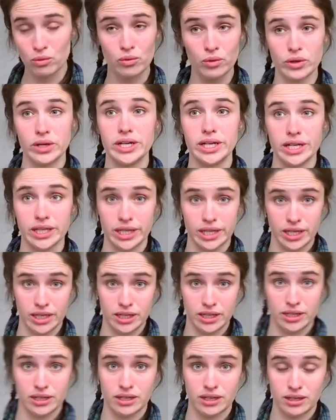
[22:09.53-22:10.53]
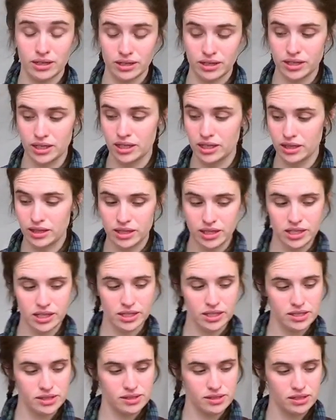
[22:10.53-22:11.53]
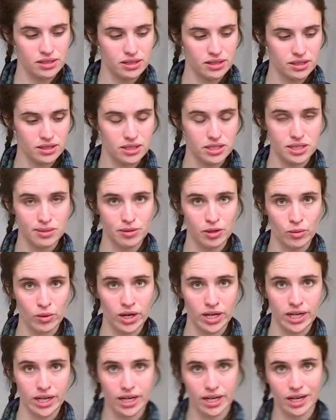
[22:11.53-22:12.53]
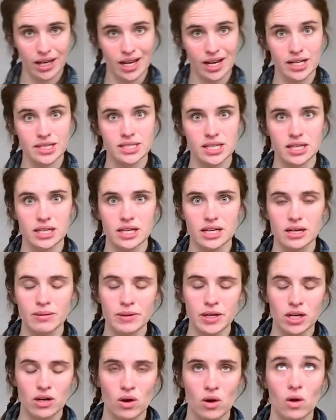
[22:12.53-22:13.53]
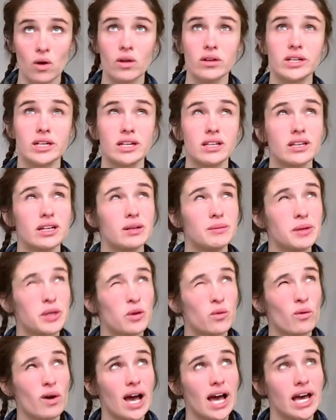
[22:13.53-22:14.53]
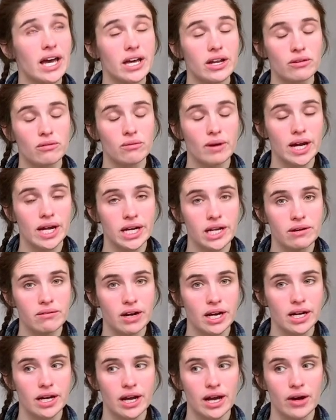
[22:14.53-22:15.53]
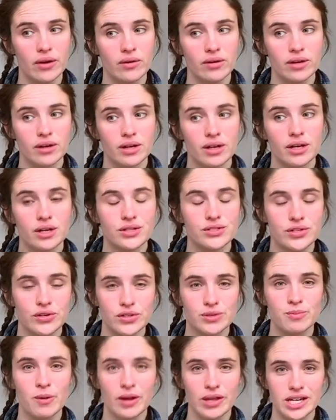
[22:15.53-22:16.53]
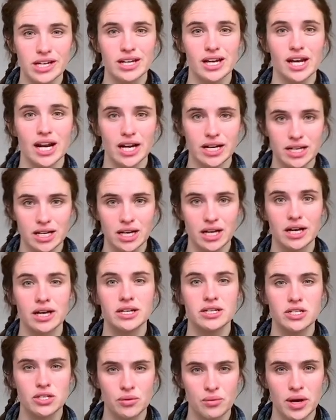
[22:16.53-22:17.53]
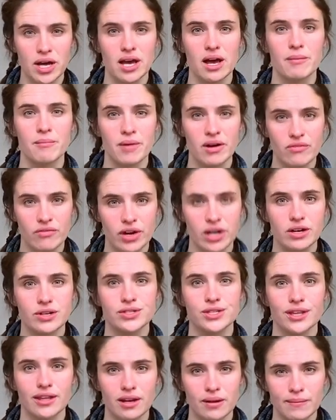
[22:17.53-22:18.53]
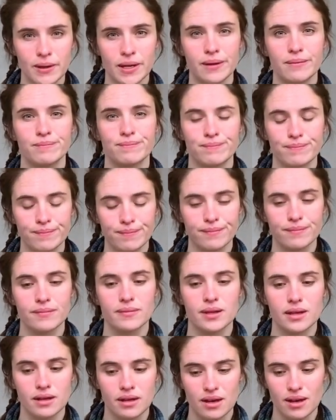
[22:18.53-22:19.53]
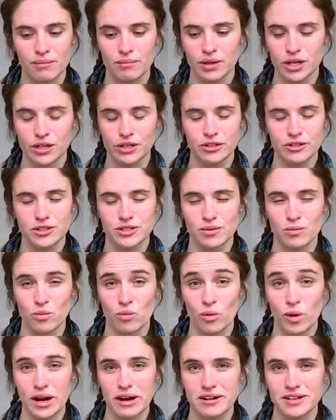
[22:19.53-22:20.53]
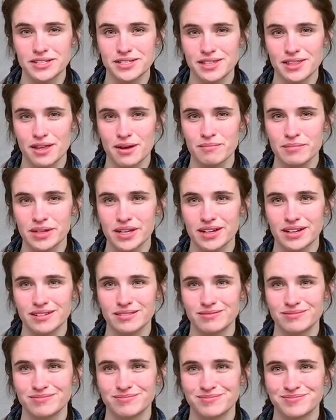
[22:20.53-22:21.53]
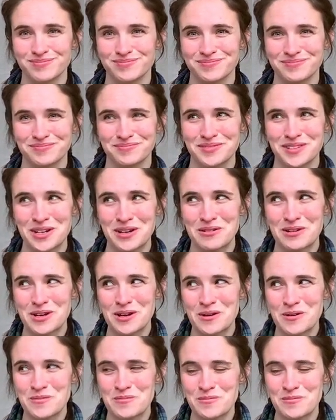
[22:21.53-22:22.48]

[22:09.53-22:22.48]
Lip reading: really need these to be working. And it's a little bit cold and a little bit wet and rainy right now, so it's probably a good idea to wake up my fingers a little bit. I'm gonna do some Where Is Thumbkin. There we go.